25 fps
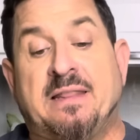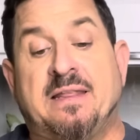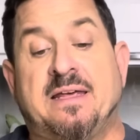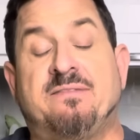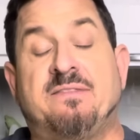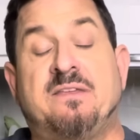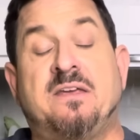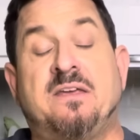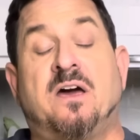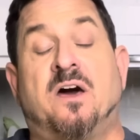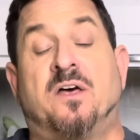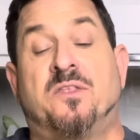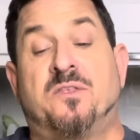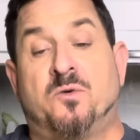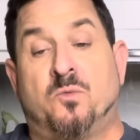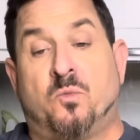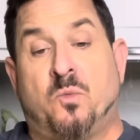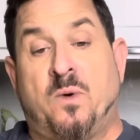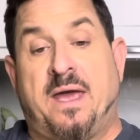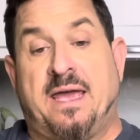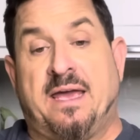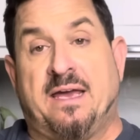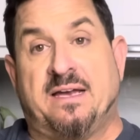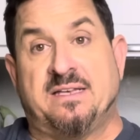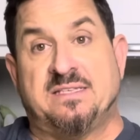it the other
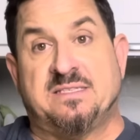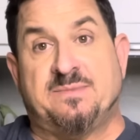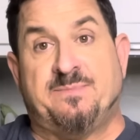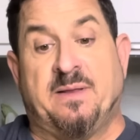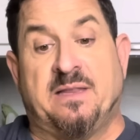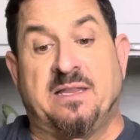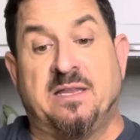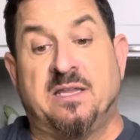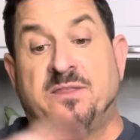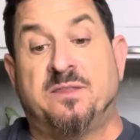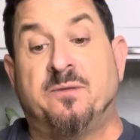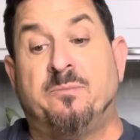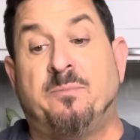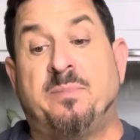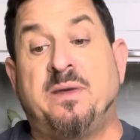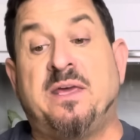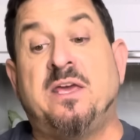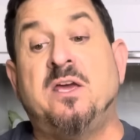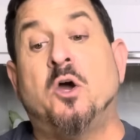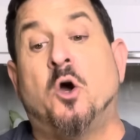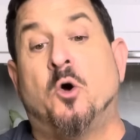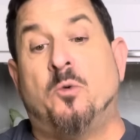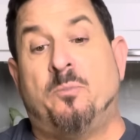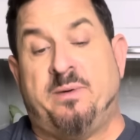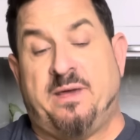way. I spell it the
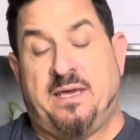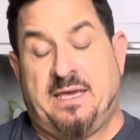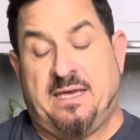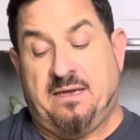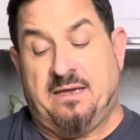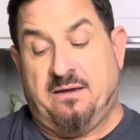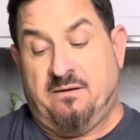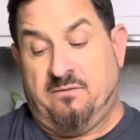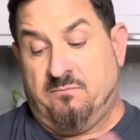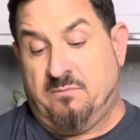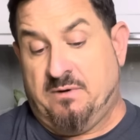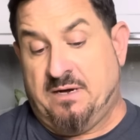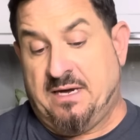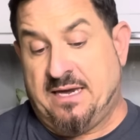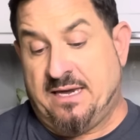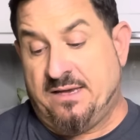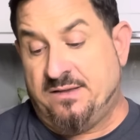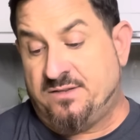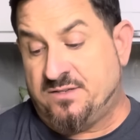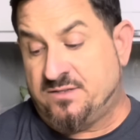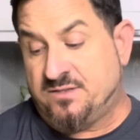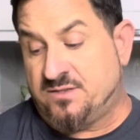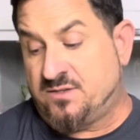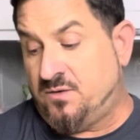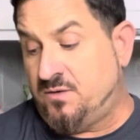B-O-B, okay?
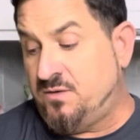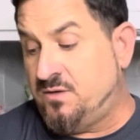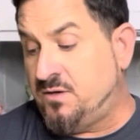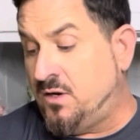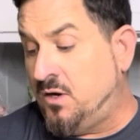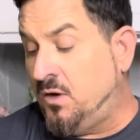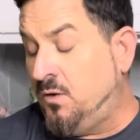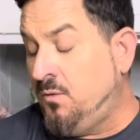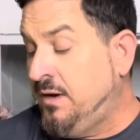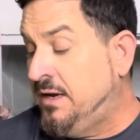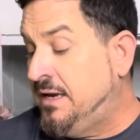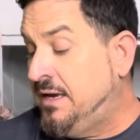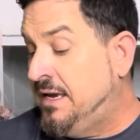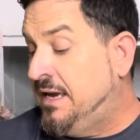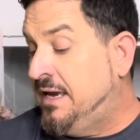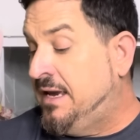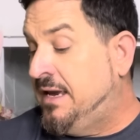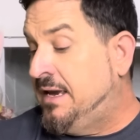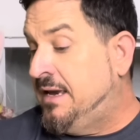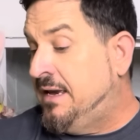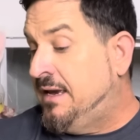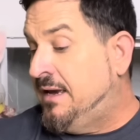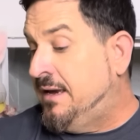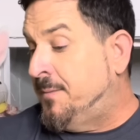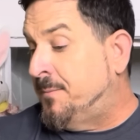Just so you know.
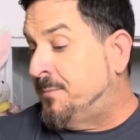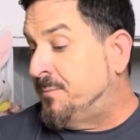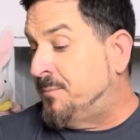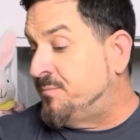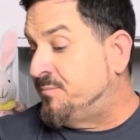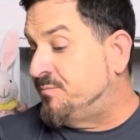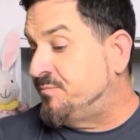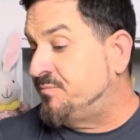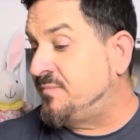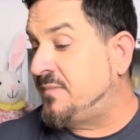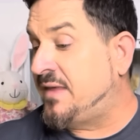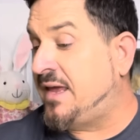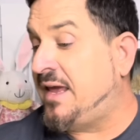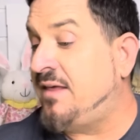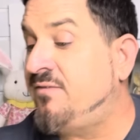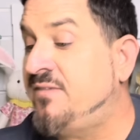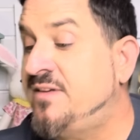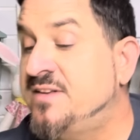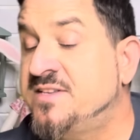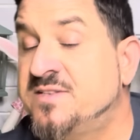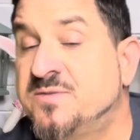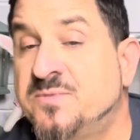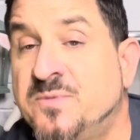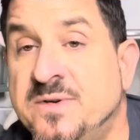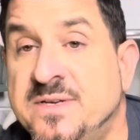And
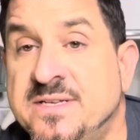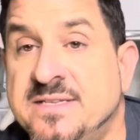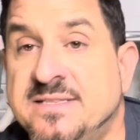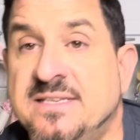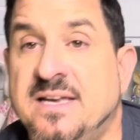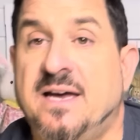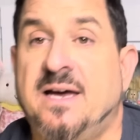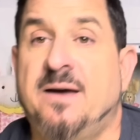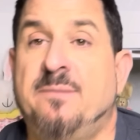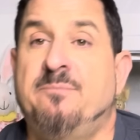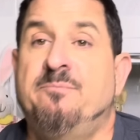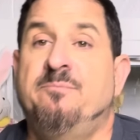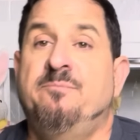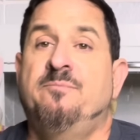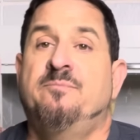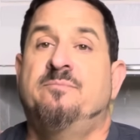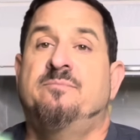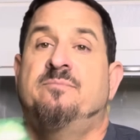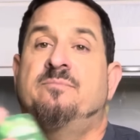this was Tommy